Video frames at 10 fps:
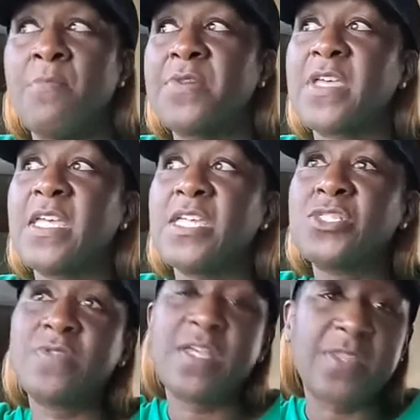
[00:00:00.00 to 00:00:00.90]
But the
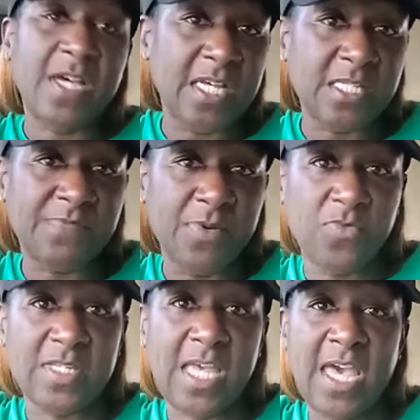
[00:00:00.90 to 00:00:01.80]
issue that the
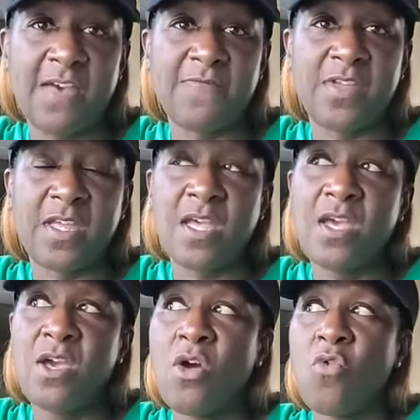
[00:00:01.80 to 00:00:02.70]
husband was having
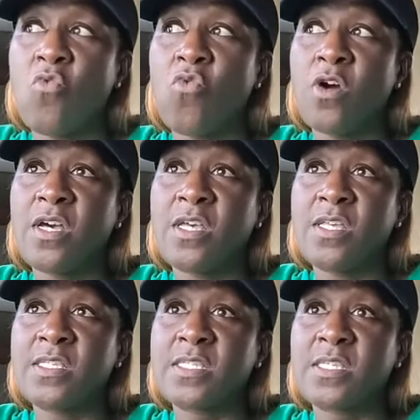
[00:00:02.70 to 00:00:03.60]

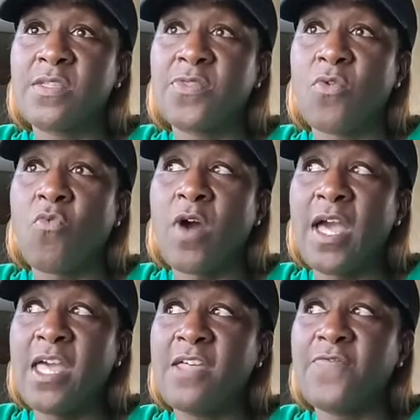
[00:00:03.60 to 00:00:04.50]
was the
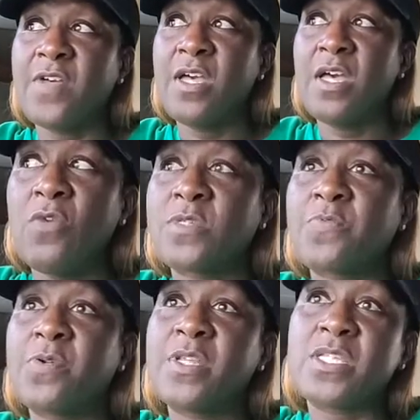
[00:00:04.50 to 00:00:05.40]
wife was
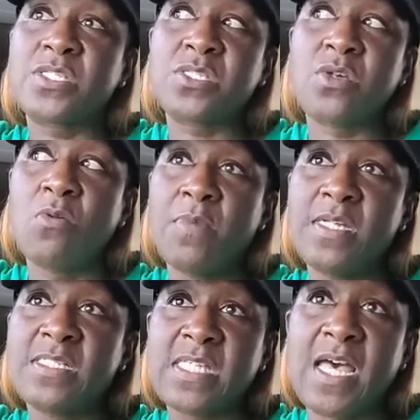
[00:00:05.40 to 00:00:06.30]
putting so
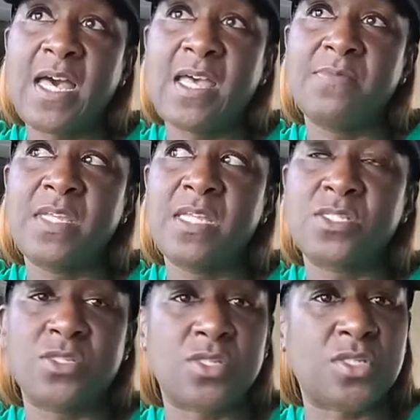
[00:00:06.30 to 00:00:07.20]
much time
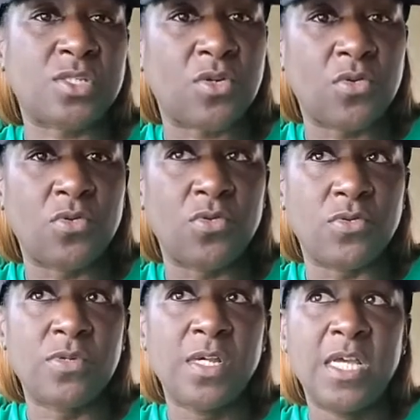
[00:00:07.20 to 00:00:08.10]
into
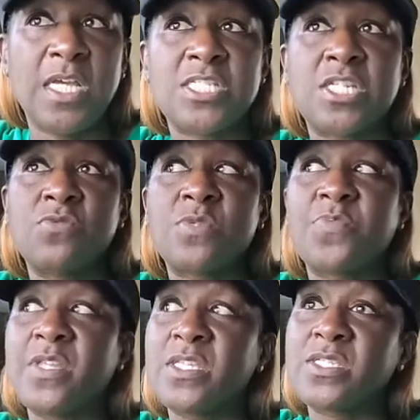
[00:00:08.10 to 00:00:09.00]
school. She was
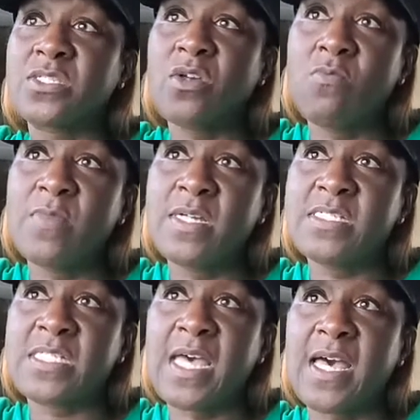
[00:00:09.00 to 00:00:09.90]
putting so
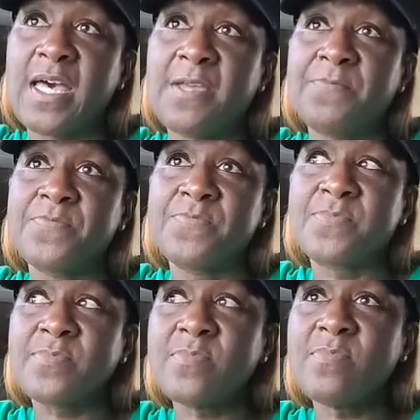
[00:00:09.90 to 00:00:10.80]
much time
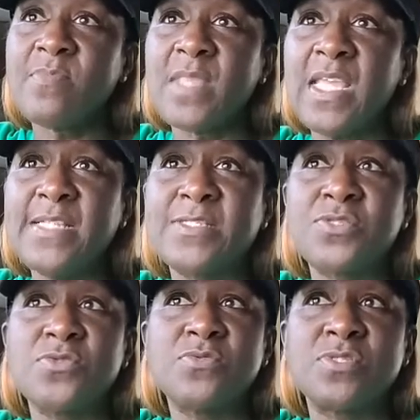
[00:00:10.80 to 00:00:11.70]

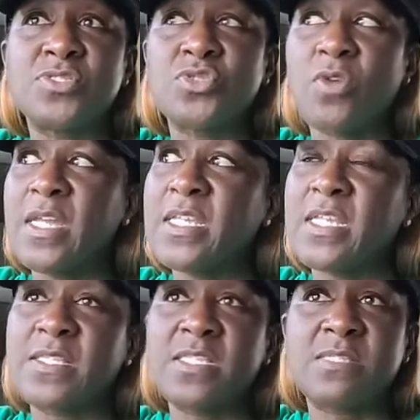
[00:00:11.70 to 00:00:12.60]
into trying to
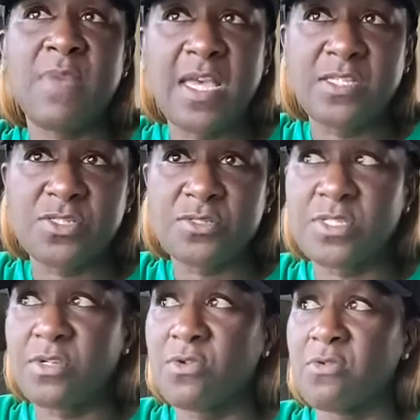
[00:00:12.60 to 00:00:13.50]
get this master's
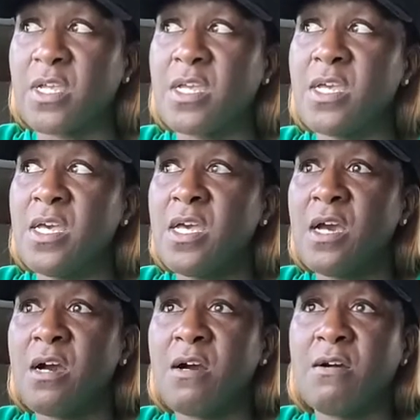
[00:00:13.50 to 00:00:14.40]
degree.
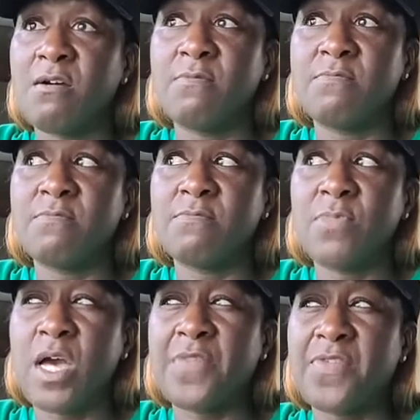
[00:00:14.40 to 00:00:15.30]

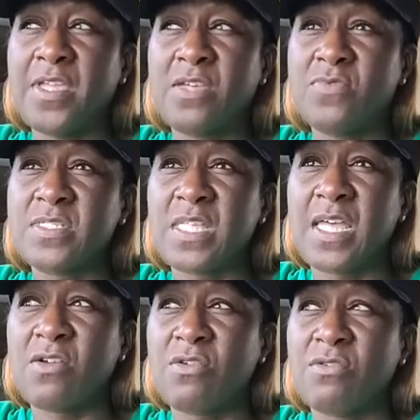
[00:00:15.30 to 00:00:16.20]
I think it was
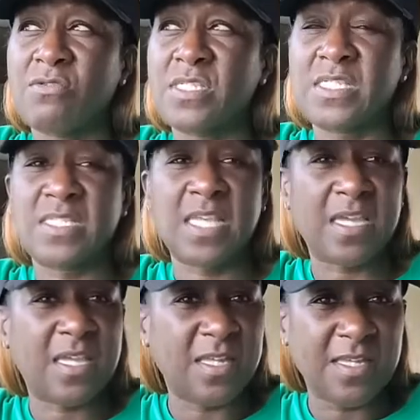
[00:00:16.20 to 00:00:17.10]
like her
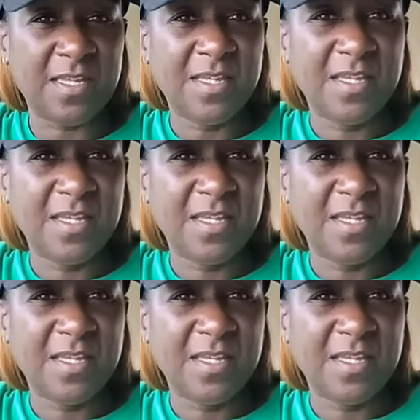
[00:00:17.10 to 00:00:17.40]
second.